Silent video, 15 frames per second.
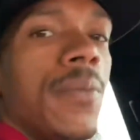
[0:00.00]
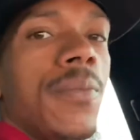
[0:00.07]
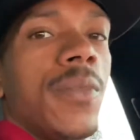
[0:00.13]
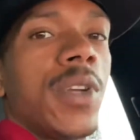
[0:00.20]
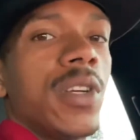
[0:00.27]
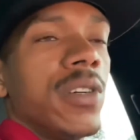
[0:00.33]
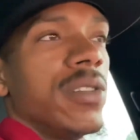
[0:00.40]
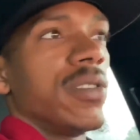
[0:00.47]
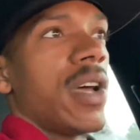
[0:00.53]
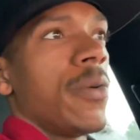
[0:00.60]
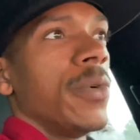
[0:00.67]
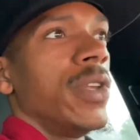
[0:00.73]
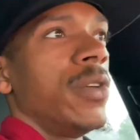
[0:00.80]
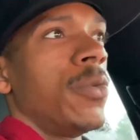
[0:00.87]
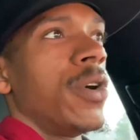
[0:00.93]
Because I
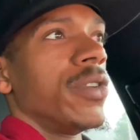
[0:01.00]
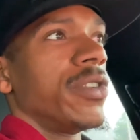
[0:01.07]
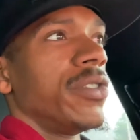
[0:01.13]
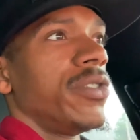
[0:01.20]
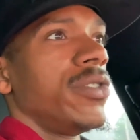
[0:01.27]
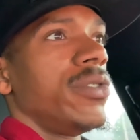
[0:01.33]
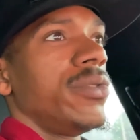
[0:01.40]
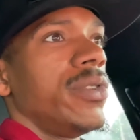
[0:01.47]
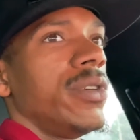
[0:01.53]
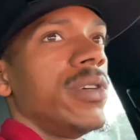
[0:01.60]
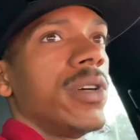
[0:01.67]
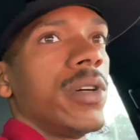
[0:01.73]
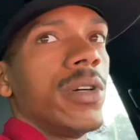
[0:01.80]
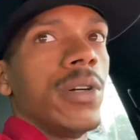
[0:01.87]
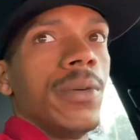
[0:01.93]
really wanted to do the...
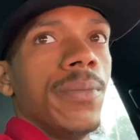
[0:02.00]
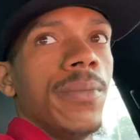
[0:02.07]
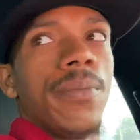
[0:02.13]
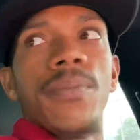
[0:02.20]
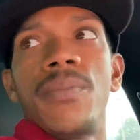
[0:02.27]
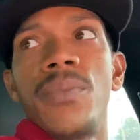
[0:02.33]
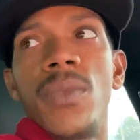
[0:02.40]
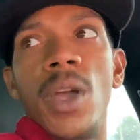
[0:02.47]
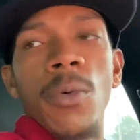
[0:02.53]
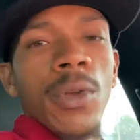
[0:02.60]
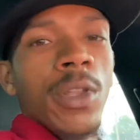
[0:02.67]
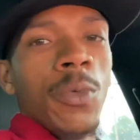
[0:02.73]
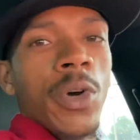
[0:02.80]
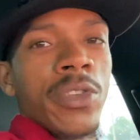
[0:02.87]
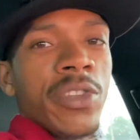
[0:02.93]
I
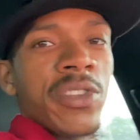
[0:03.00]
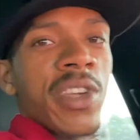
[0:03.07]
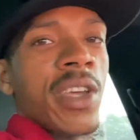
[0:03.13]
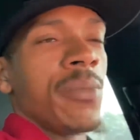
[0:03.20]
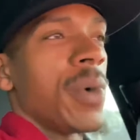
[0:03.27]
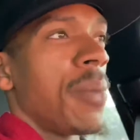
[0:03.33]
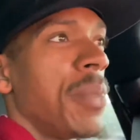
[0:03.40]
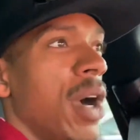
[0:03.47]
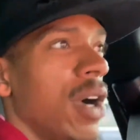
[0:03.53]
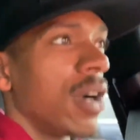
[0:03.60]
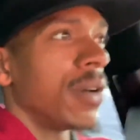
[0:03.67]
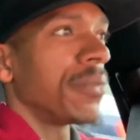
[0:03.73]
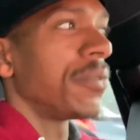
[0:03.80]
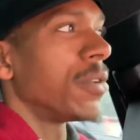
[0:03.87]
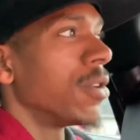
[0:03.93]
really want to take my
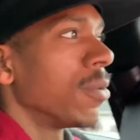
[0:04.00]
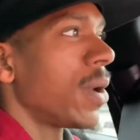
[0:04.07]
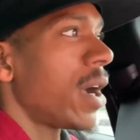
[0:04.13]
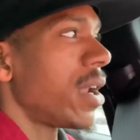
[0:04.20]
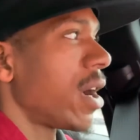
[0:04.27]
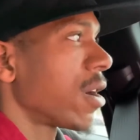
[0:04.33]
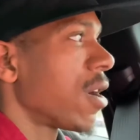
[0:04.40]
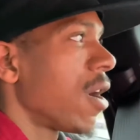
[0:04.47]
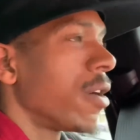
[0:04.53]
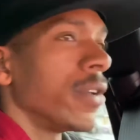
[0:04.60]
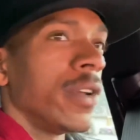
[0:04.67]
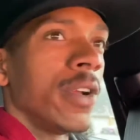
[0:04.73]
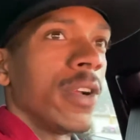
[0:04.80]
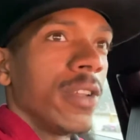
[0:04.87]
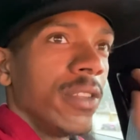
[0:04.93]
mom for a ride. I called
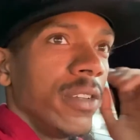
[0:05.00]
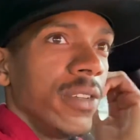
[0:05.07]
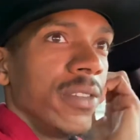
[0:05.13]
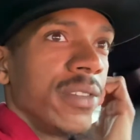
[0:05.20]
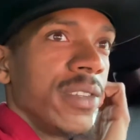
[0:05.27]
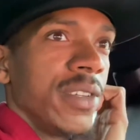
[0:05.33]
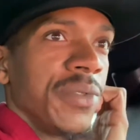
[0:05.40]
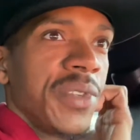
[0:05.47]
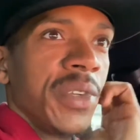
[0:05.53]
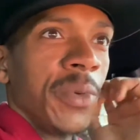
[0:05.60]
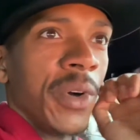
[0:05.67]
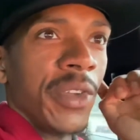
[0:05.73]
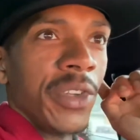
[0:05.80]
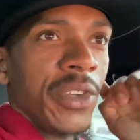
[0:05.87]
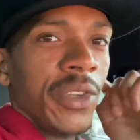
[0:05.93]
her earlier to see if she
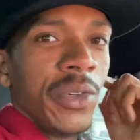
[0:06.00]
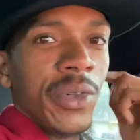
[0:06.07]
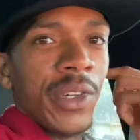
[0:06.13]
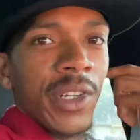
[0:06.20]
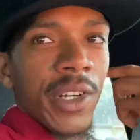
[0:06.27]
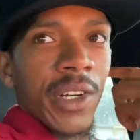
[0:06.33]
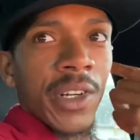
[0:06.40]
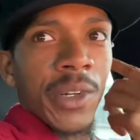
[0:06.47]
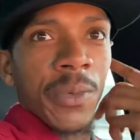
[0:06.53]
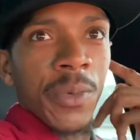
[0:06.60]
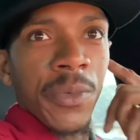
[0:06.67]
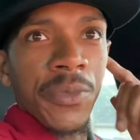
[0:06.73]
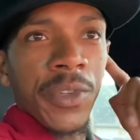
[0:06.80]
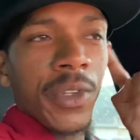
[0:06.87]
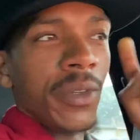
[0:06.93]
wants to do a
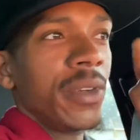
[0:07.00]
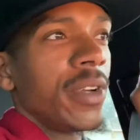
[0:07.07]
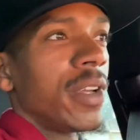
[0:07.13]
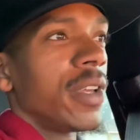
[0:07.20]
review.